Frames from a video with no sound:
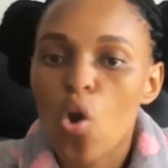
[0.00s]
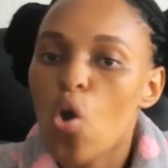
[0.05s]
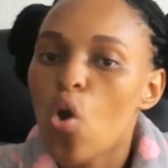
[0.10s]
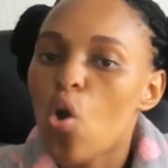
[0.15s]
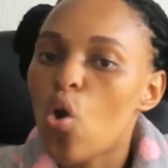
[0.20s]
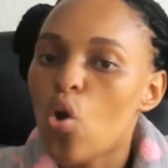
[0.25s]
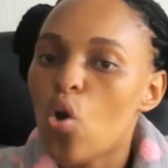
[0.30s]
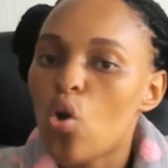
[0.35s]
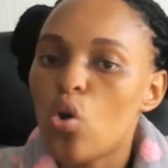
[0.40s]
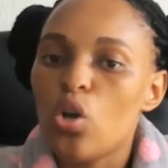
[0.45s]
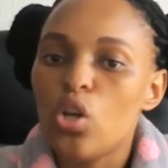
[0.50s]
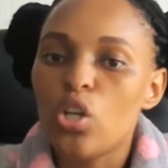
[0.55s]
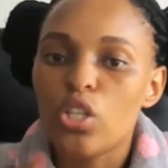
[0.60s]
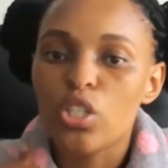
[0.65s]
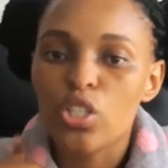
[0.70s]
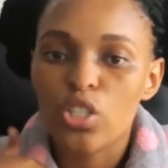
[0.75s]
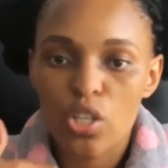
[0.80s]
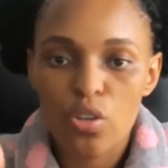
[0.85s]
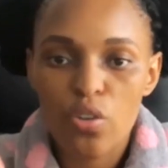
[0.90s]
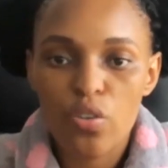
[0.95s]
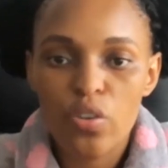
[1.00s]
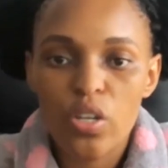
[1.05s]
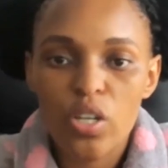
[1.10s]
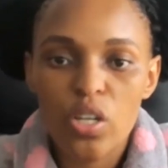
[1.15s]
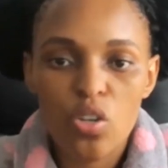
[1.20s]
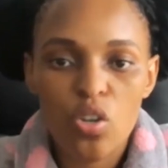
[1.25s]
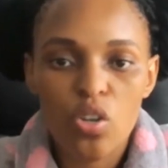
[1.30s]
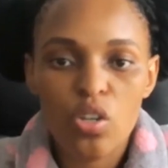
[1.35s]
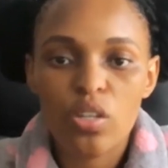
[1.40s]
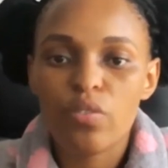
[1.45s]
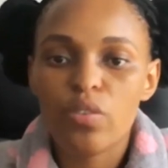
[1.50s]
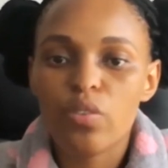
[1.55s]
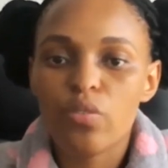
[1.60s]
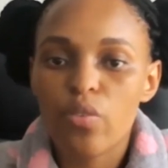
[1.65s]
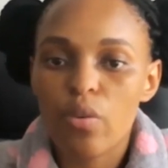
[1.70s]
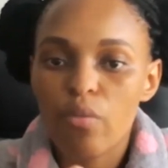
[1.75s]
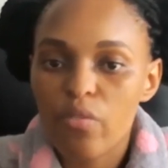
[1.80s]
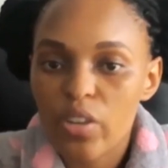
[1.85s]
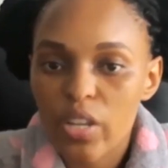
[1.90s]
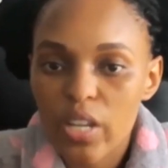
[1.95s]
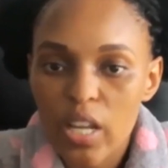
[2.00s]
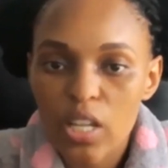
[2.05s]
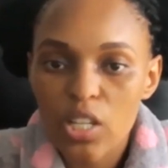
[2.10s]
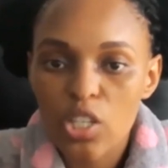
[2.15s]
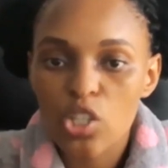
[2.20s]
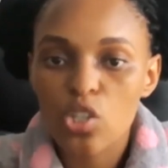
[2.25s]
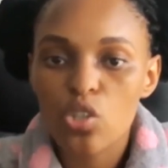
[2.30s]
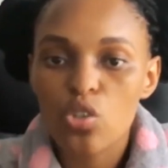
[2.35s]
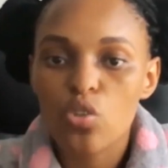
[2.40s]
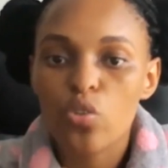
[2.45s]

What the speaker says: or generally not even from vacation,